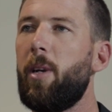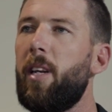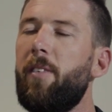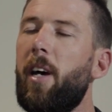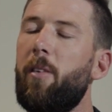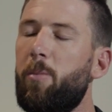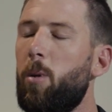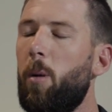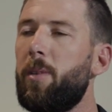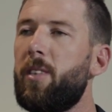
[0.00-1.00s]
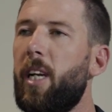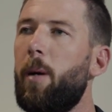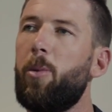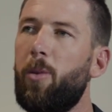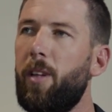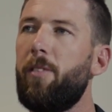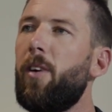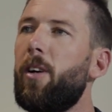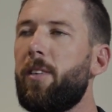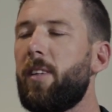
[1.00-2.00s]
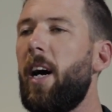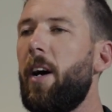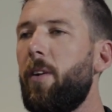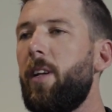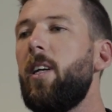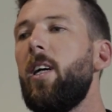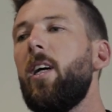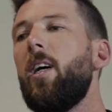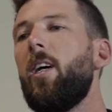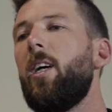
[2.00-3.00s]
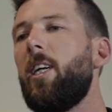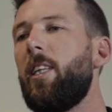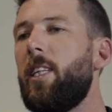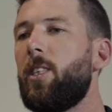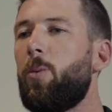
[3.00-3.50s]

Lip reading: but I never had a proper setup or really focused hard on it. And then